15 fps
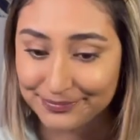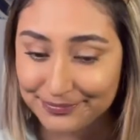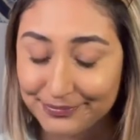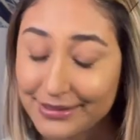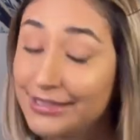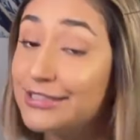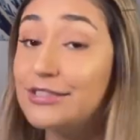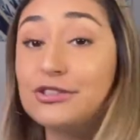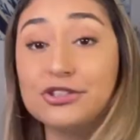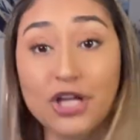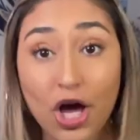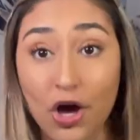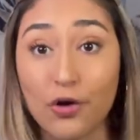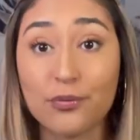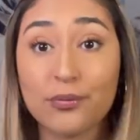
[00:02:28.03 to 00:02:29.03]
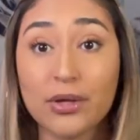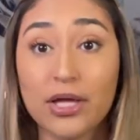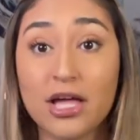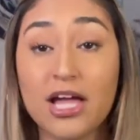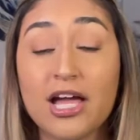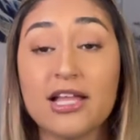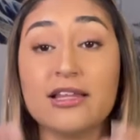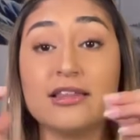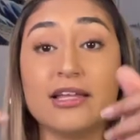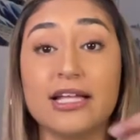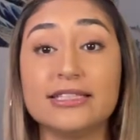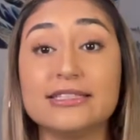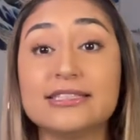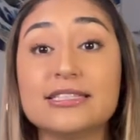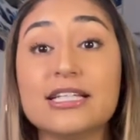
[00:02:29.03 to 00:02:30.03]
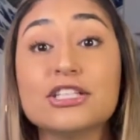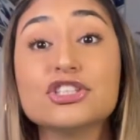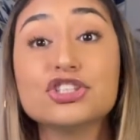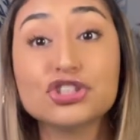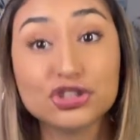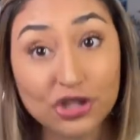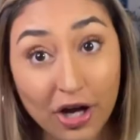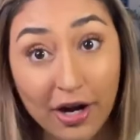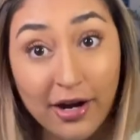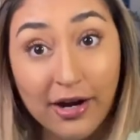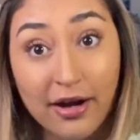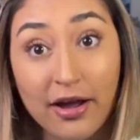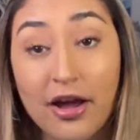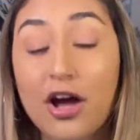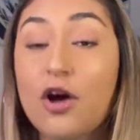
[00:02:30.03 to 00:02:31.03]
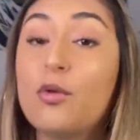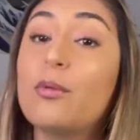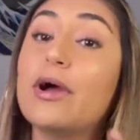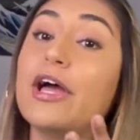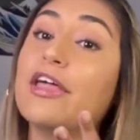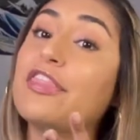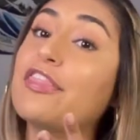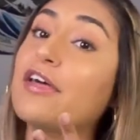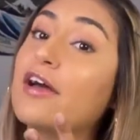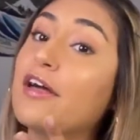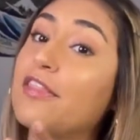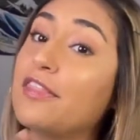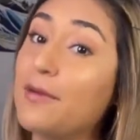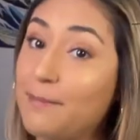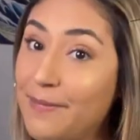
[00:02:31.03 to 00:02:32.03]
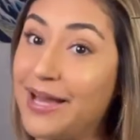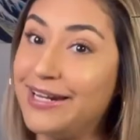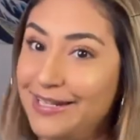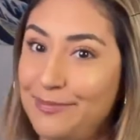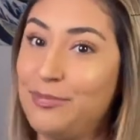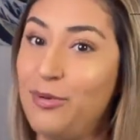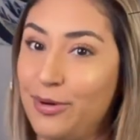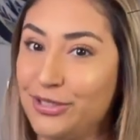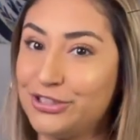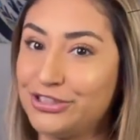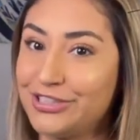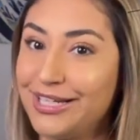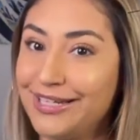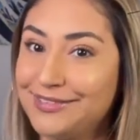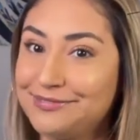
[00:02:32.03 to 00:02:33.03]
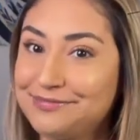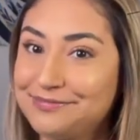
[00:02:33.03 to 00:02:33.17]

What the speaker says: So let's start with the money portion.